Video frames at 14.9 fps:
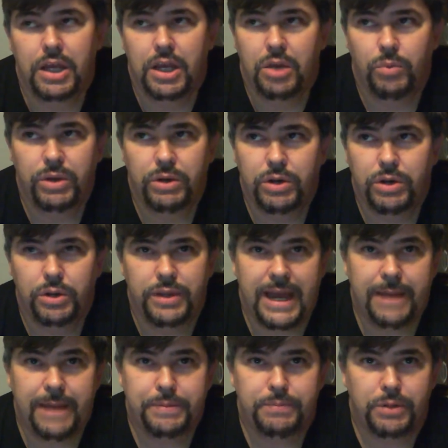We don't know the
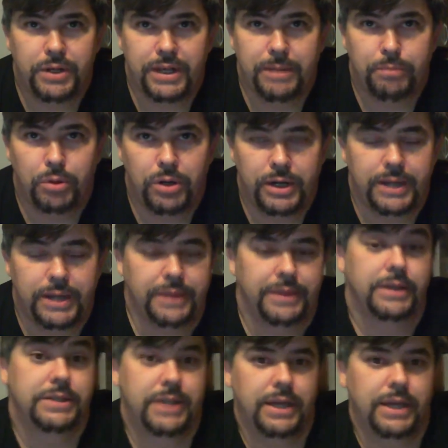Habsburg Emperor anything because
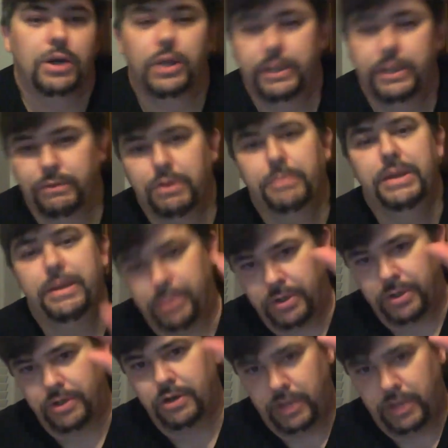again, Holy Roman Emperor
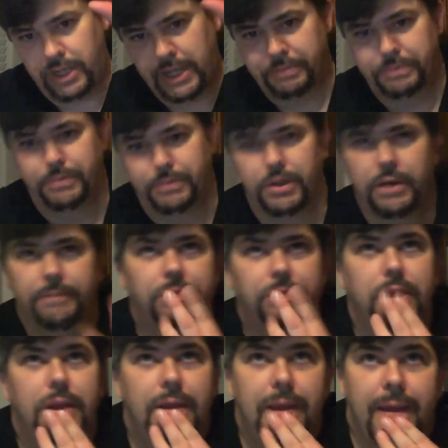Habsburg,
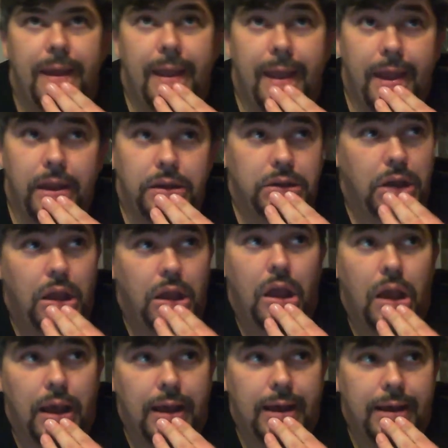and
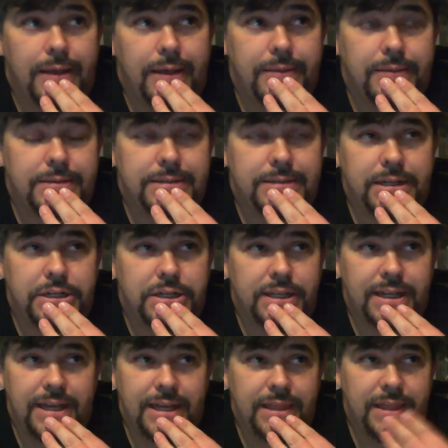essentially
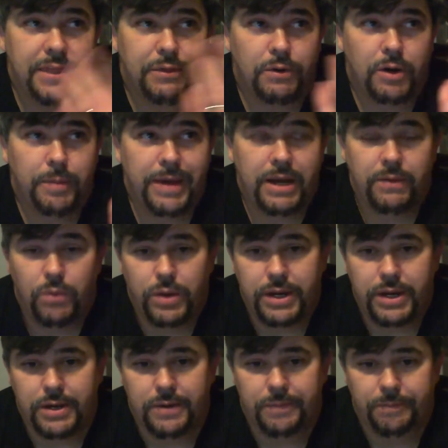they throw him out a window.
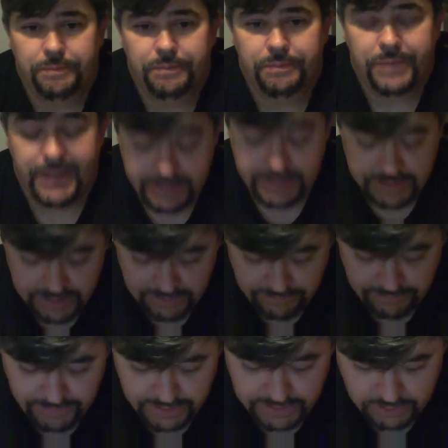That's
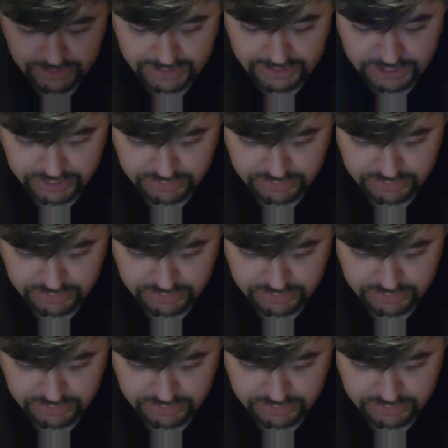defenestration.